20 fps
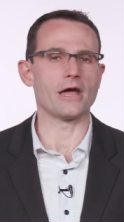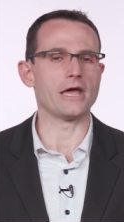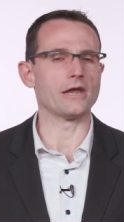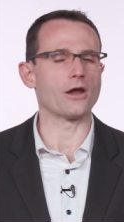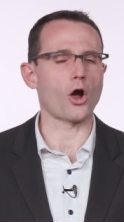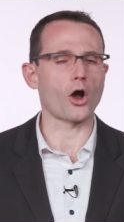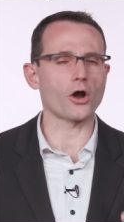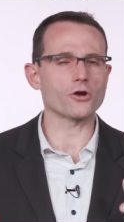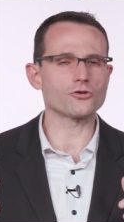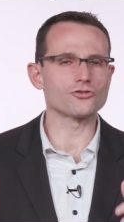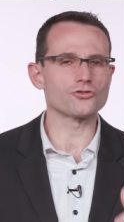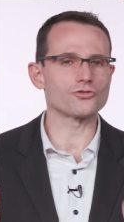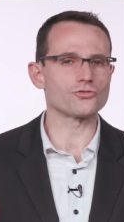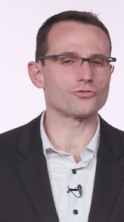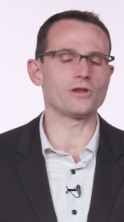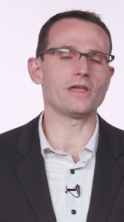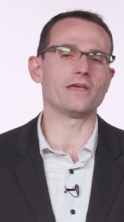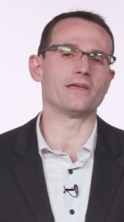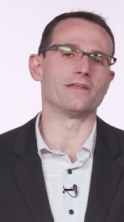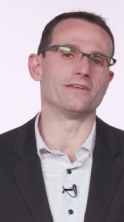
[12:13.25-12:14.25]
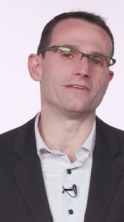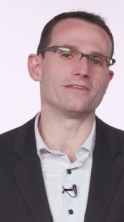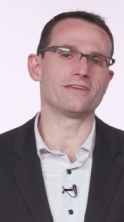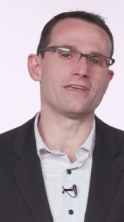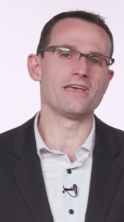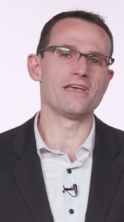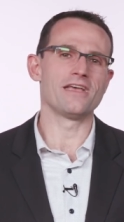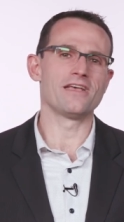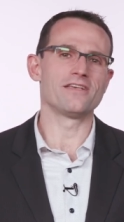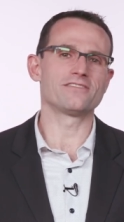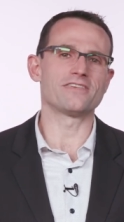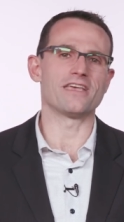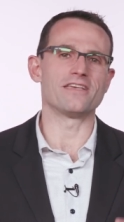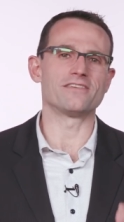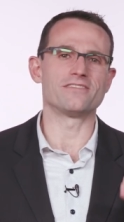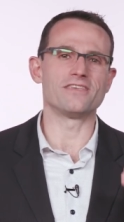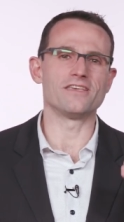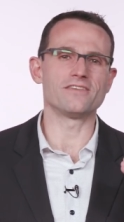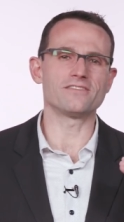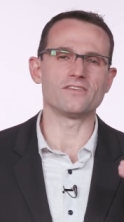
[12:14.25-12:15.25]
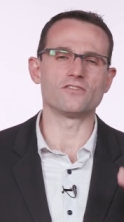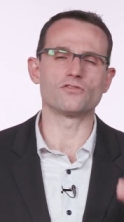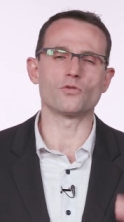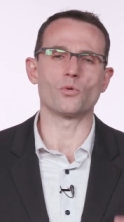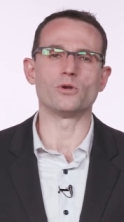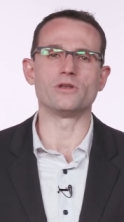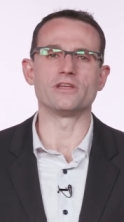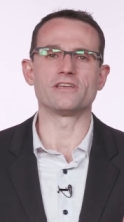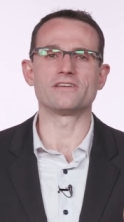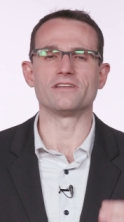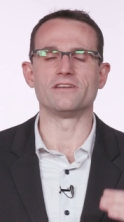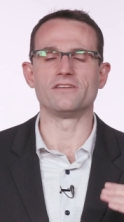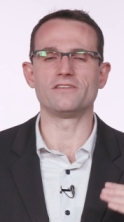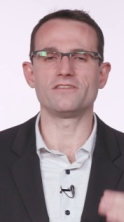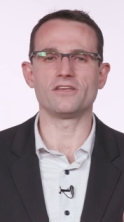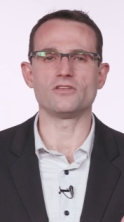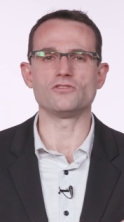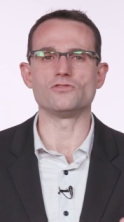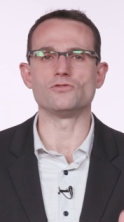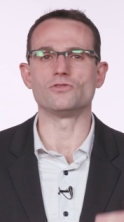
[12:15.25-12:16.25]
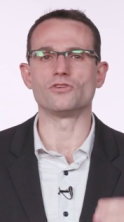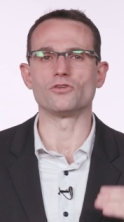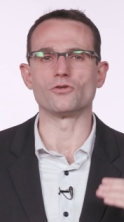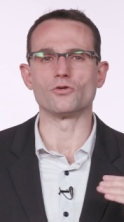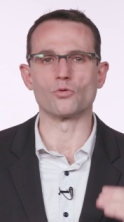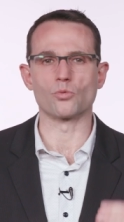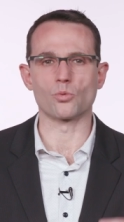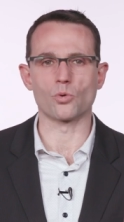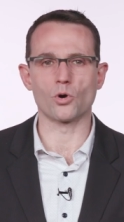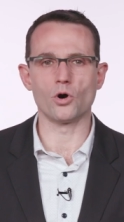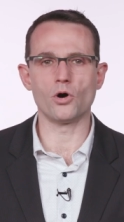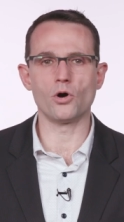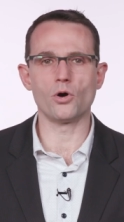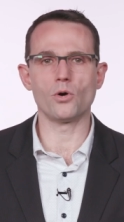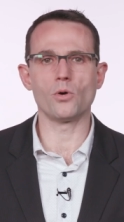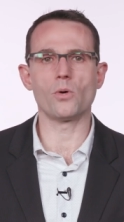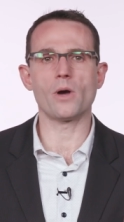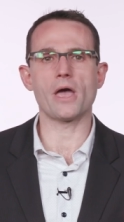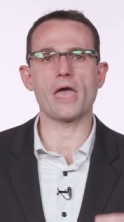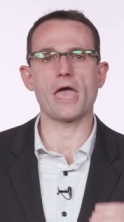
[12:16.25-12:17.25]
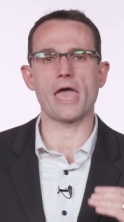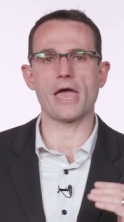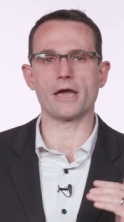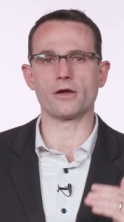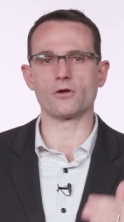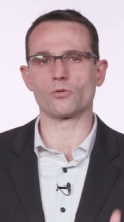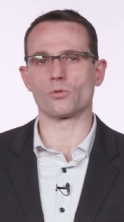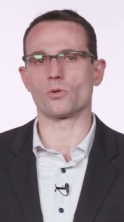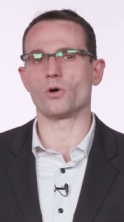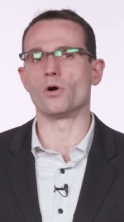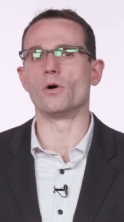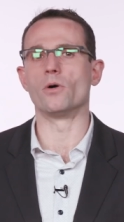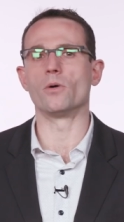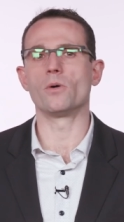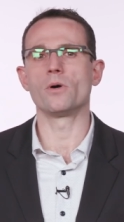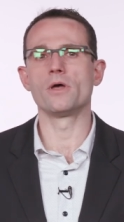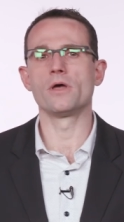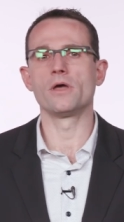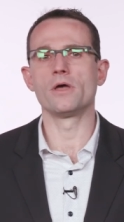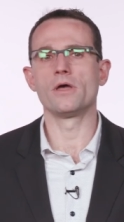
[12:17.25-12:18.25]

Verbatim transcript: And our trend says this is going to continue to grow and grow.